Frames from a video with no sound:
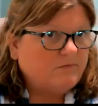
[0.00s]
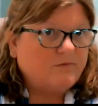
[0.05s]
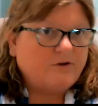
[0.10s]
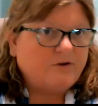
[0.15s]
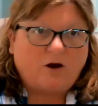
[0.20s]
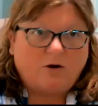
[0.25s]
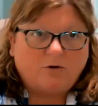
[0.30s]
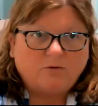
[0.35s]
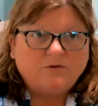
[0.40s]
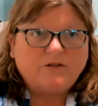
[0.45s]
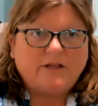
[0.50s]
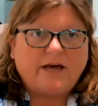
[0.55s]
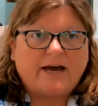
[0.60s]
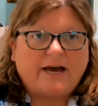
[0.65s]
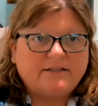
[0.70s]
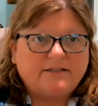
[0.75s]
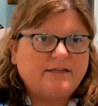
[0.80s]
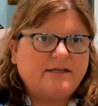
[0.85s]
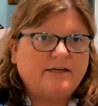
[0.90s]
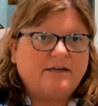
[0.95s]
you know,
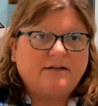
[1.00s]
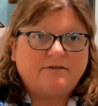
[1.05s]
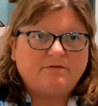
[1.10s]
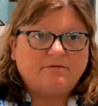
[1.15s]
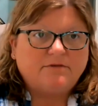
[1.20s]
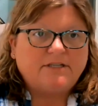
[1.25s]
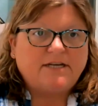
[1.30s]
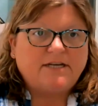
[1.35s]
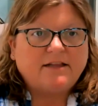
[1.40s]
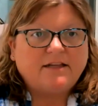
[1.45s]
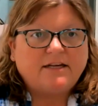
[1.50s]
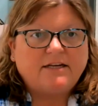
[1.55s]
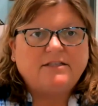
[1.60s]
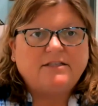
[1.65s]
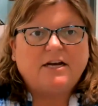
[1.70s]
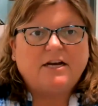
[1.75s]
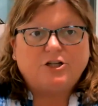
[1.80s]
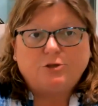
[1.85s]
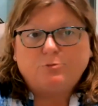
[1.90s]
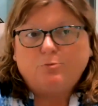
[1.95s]
that's a daily
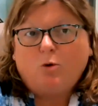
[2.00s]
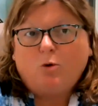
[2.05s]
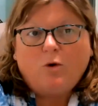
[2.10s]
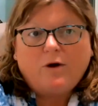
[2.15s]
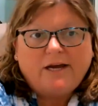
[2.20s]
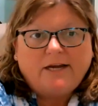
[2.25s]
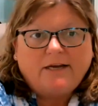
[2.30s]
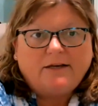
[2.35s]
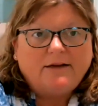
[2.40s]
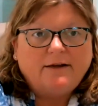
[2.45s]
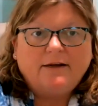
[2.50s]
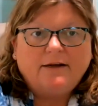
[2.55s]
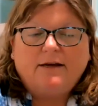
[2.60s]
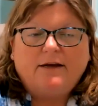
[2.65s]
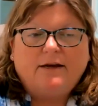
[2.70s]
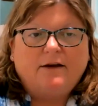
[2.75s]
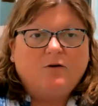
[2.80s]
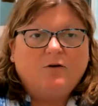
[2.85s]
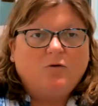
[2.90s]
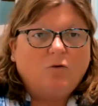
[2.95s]
touch point,
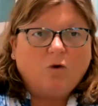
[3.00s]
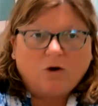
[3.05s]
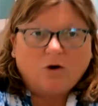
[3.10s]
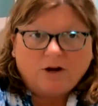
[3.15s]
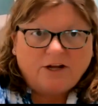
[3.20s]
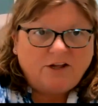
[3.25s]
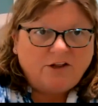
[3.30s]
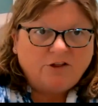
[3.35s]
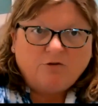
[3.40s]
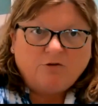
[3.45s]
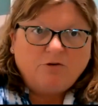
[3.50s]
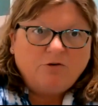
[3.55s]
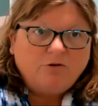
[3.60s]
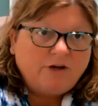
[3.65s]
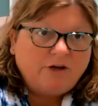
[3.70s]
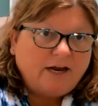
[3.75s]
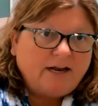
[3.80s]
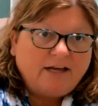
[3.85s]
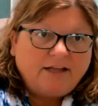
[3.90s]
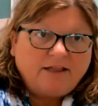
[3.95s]
working through
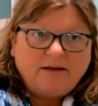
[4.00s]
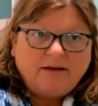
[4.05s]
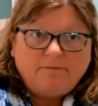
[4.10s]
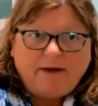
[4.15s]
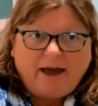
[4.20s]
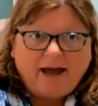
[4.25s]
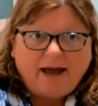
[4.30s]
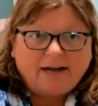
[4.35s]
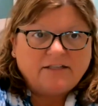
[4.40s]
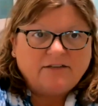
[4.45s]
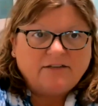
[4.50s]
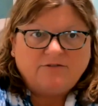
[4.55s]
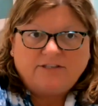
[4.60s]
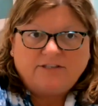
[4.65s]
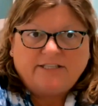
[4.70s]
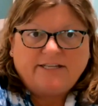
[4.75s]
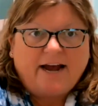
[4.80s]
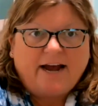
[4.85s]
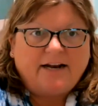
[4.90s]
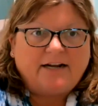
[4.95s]
getting them active
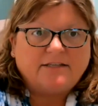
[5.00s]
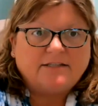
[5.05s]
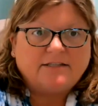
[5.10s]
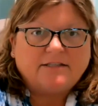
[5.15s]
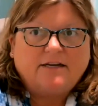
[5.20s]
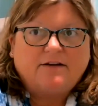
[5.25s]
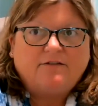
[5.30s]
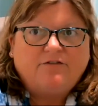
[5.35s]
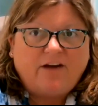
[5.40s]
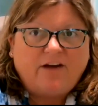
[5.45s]
status.